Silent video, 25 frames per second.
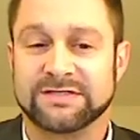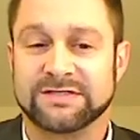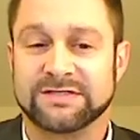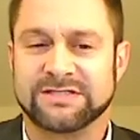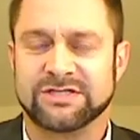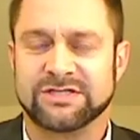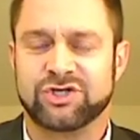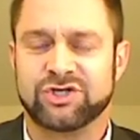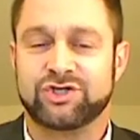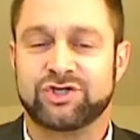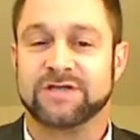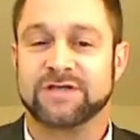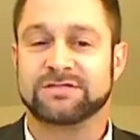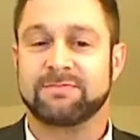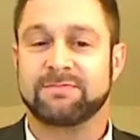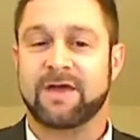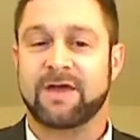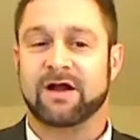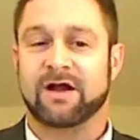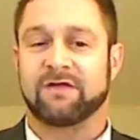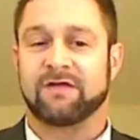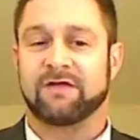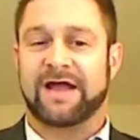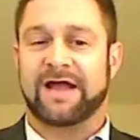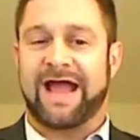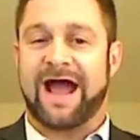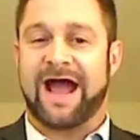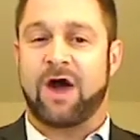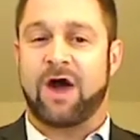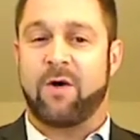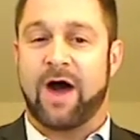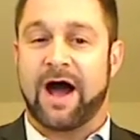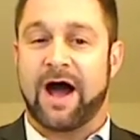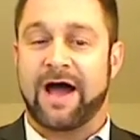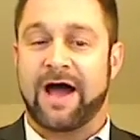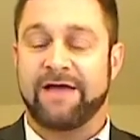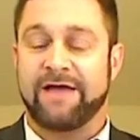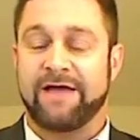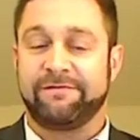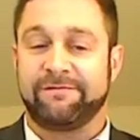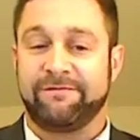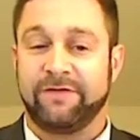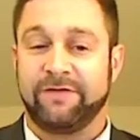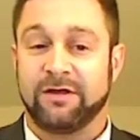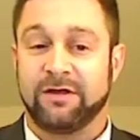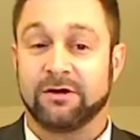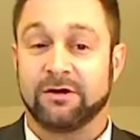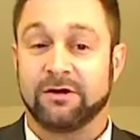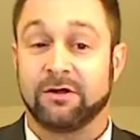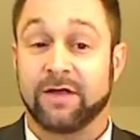Is it just a matter of like how I
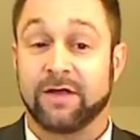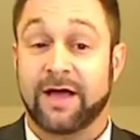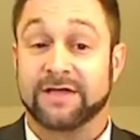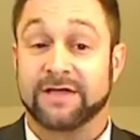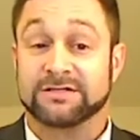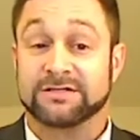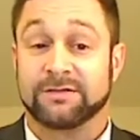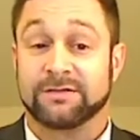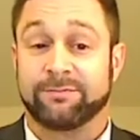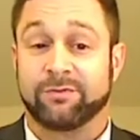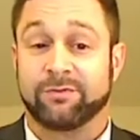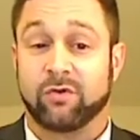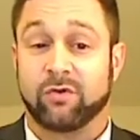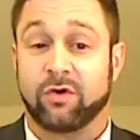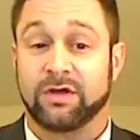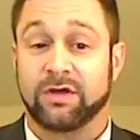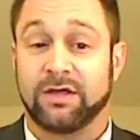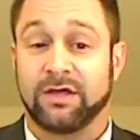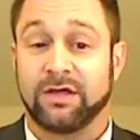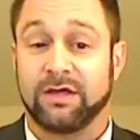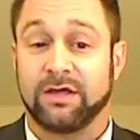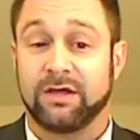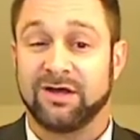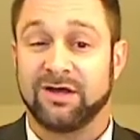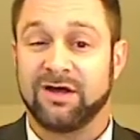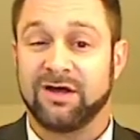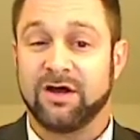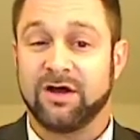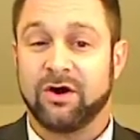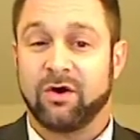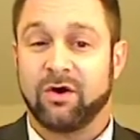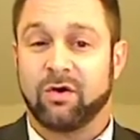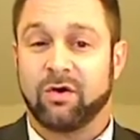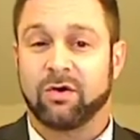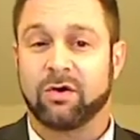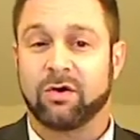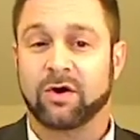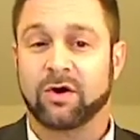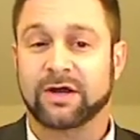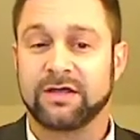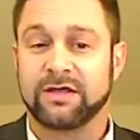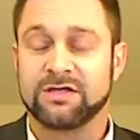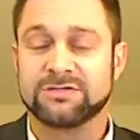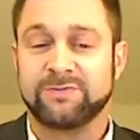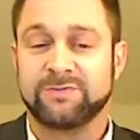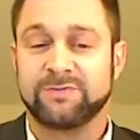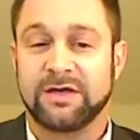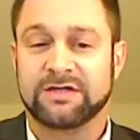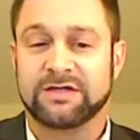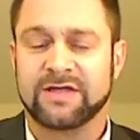feel as an employee, or can you
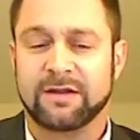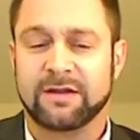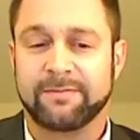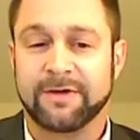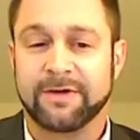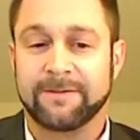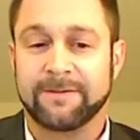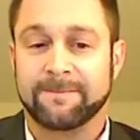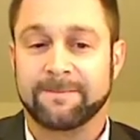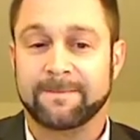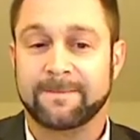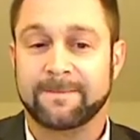speak to that a bit?